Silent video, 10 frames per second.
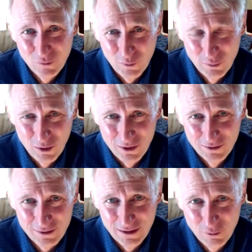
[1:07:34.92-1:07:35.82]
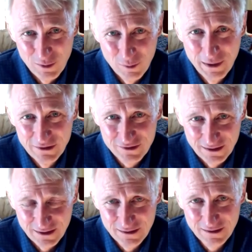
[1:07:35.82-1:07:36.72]
we weren't, you know, we were
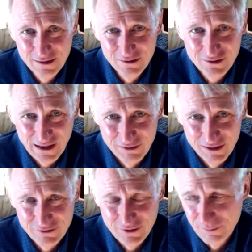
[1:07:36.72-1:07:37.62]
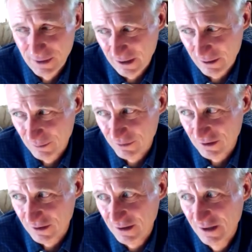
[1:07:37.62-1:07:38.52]
basically saving it from
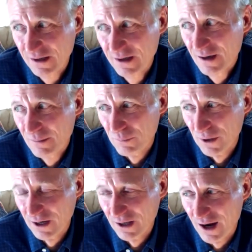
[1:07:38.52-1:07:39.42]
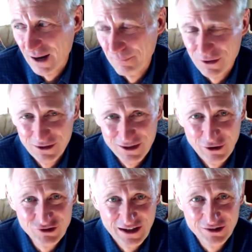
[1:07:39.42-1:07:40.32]
bankruptcy. But um, the
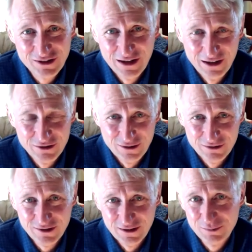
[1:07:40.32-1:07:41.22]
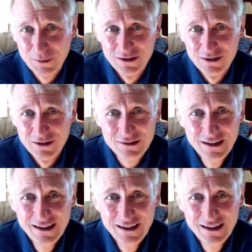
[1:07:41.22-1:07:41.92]
negotiation on it took six months